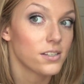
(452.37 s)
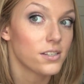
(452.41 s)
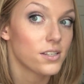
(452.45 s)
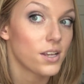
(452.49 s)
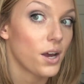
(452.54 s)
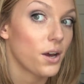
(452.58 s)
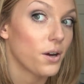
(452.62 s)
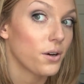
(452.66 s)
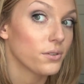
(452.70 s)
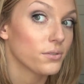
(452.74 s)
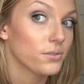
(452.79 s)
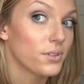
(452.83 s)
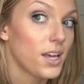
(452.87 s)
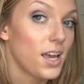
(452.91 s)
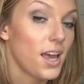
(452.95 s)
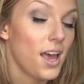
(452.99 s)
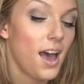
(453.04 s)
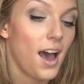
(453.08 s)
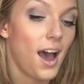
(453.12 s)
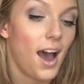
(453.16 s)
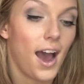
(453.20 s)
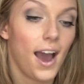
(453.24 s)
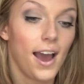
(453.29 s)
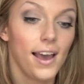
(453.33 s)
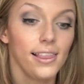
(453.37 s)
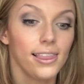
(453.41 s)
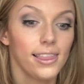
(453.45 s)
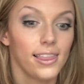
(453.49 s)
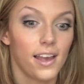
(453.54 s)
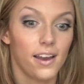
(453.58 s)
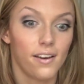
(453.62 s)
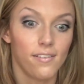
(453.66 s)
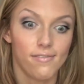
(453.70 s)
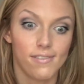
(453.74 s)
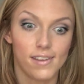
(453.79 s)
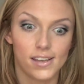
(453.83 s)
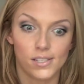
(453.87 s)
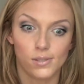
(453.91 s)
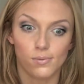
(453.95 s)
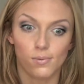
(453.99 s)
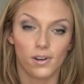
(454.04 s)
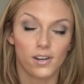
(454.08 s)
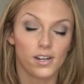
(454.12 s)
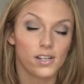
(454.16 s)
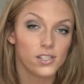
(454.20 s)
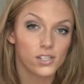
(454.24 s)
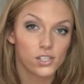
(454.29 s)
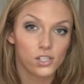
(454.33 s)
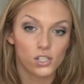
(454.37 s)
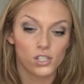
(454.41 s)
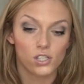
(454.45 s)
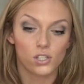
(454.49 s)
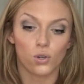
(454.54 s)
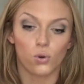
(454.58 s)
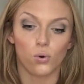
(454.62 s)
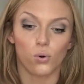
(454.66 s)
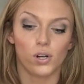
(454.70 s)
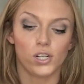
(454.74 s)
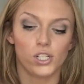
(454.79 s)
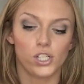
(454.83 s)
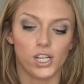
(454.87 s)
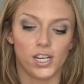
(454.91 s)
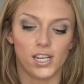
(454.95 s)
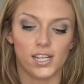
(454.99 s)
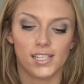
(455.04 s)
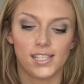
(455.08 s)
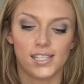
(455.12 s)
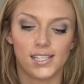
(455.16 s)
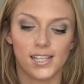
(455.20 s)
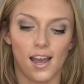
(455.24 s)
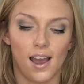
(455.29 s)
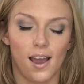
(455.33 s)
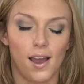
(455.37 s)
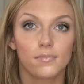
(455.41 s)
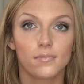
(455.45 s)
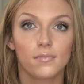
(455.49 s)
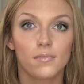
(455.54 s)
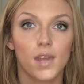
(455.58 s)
So I love this one. It's just gorgeous.